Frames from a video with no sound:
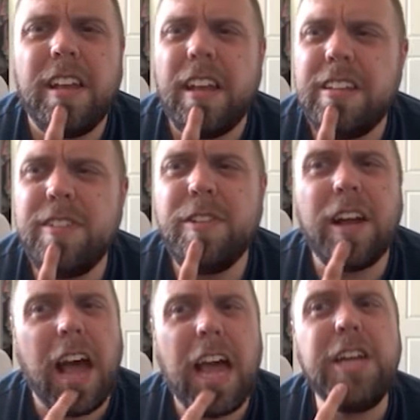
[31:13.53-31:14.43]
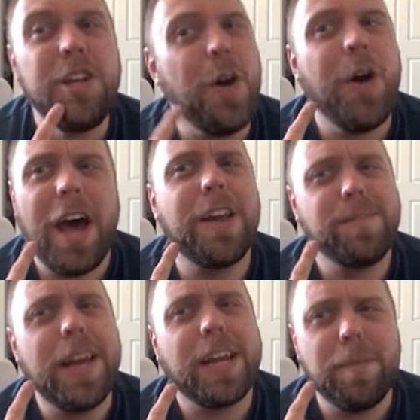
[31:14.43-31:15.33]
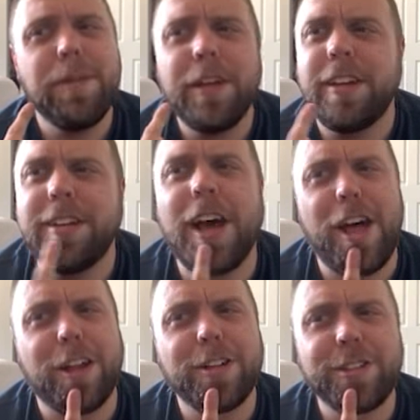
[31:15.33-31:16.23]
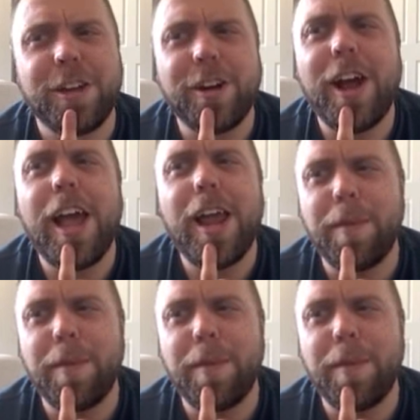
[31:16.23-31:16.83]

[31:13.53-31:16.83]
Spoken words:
Even I know how to make $1 billion, all right?